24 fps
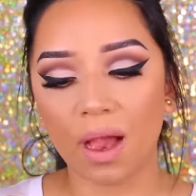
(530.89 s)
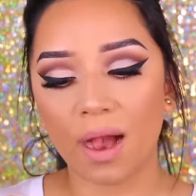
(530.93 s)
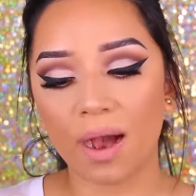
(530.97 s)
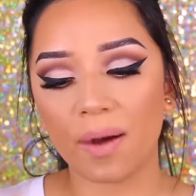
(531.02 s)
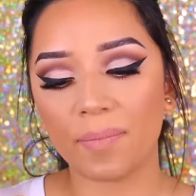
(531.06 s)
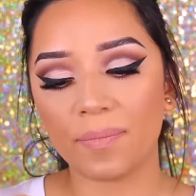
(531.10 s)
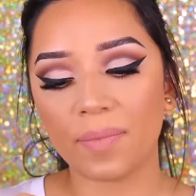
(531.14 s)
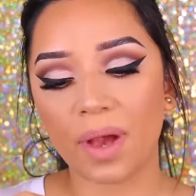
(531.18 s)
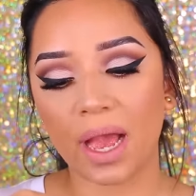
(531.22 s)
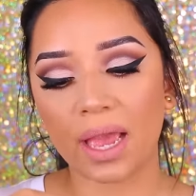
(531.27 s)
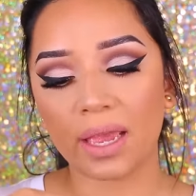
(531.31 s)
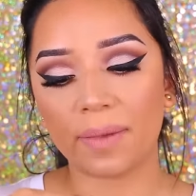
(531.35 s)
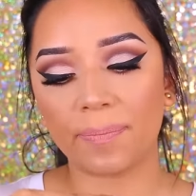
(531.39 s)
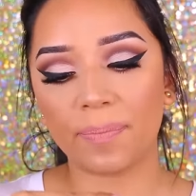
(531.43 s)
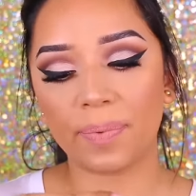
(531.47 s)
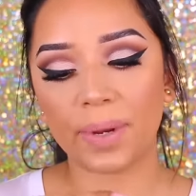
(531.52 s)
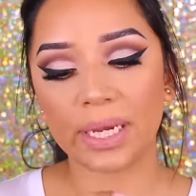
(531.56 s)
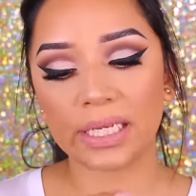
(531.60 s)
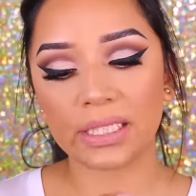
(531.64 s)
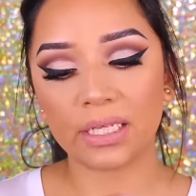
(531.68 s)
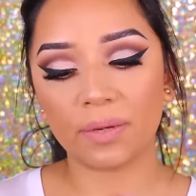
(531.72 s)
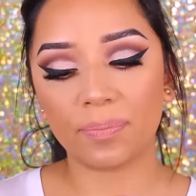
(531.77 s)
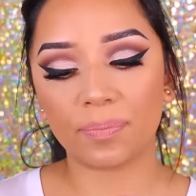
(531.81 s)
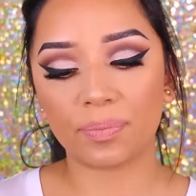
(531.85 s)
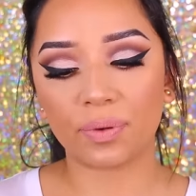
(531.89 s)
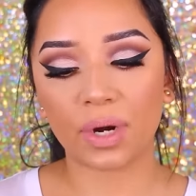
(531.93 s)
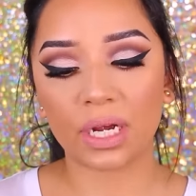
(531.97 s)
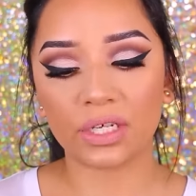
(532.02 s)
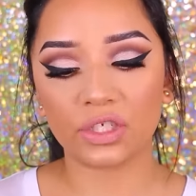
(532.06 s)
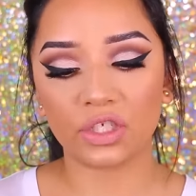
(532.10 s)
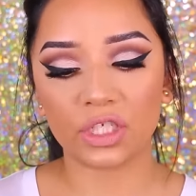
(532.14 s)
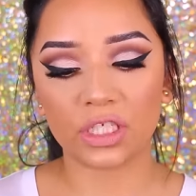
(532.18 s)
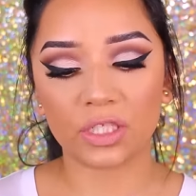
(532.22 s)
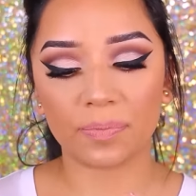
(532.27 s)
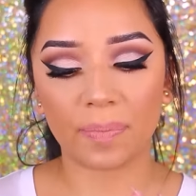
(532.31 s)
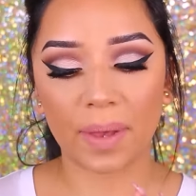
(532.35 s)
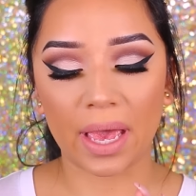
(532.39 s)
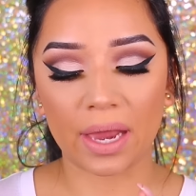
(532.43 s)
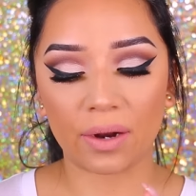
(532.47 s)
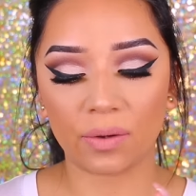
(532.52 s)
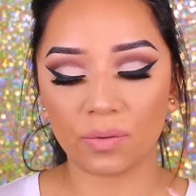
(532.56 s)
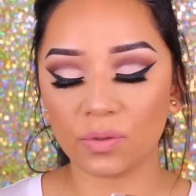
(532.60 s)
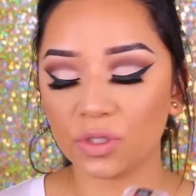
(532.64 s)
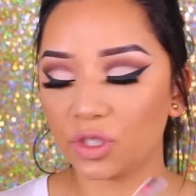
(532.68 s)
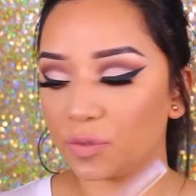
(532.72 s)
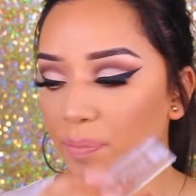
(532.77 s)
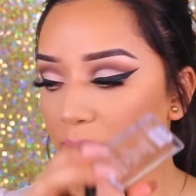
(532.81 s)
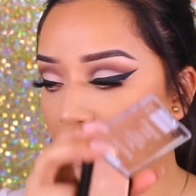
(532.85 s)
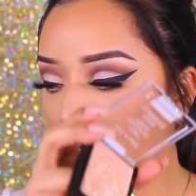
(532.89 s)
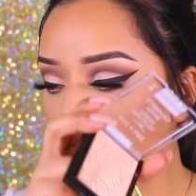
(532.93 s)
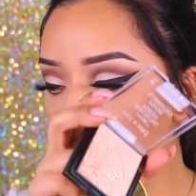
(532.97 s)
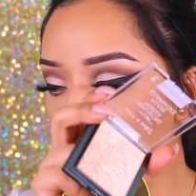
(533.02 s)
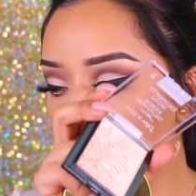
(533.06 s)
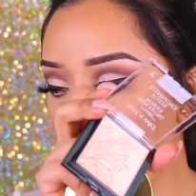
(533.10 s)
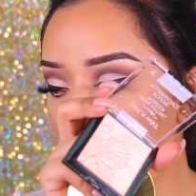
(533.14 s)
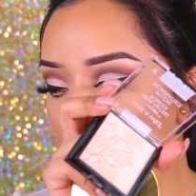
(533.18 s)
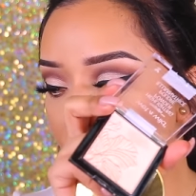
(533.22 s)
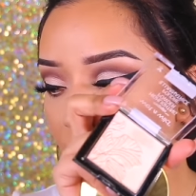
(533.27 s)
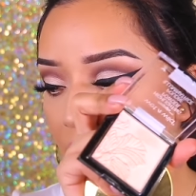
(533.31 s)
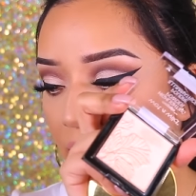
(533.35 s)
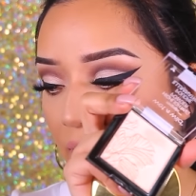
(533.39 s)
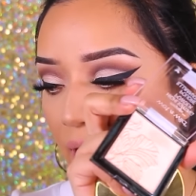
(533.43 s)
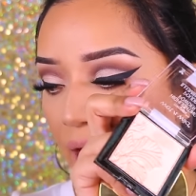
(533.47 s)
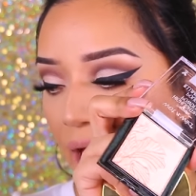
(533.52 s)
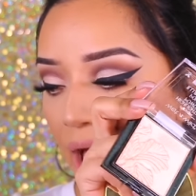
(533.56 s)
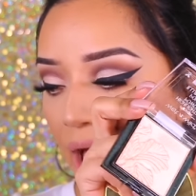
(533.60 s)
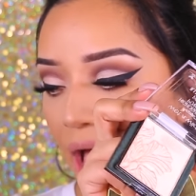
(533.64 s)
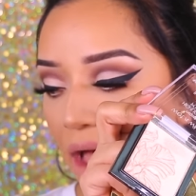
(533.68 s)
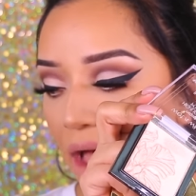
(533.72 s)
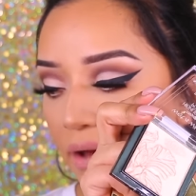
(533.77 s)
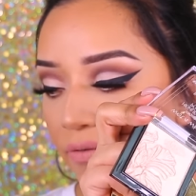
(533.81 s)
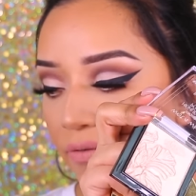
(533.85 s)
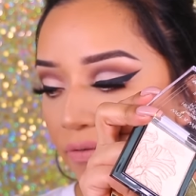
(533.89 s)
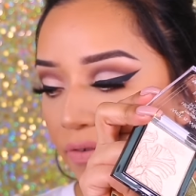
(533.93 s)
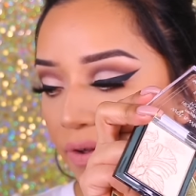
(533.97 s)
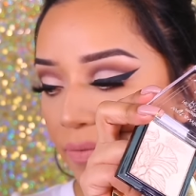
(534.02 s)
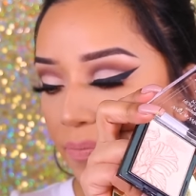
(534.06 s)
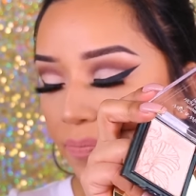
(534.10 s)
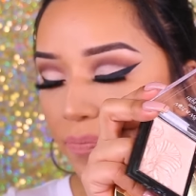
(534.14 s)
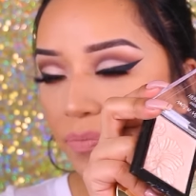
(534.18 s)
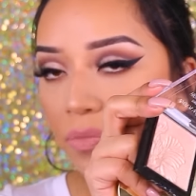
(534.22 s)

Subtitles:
I picked up Precious Petals because I already have